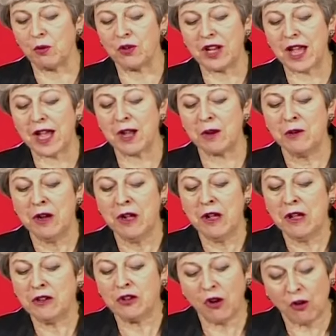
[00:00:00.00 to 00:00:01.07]
will now
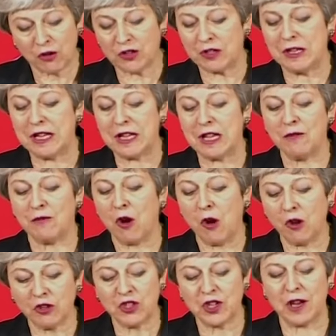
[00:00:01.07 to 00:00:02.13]
not leave
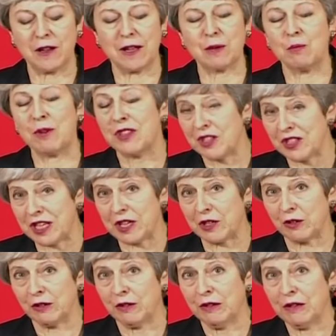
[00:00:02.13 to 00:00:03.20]
on time with a
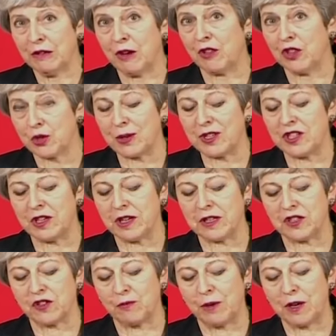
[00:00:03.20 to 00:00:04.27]
deal on the
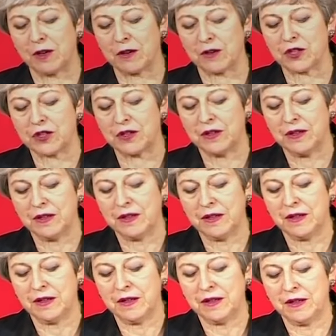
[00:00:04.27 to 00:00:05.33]
29th of March.
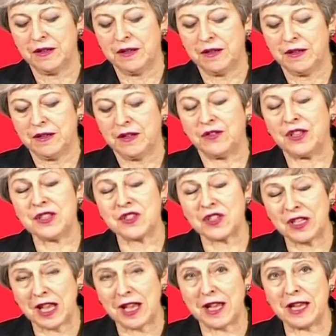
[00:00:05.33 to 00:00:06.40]
This
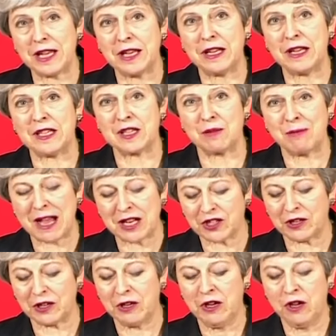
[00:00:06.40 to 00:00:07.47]
delay is a
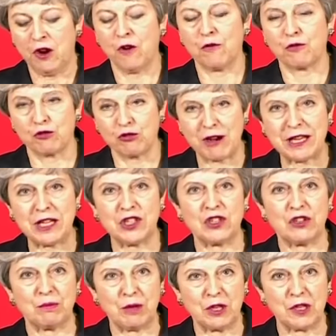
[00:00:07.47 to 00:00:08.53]
matter of great
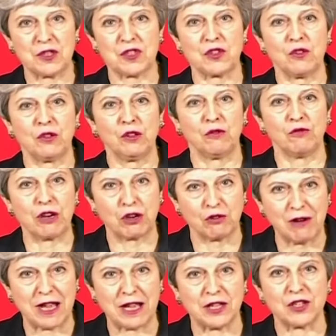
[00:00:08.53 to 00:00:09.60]
personal
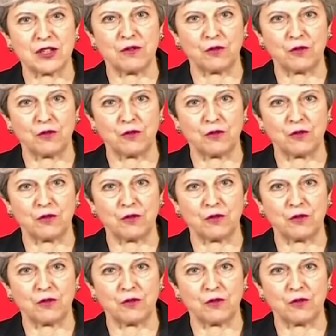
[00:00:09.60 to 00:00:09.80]
regret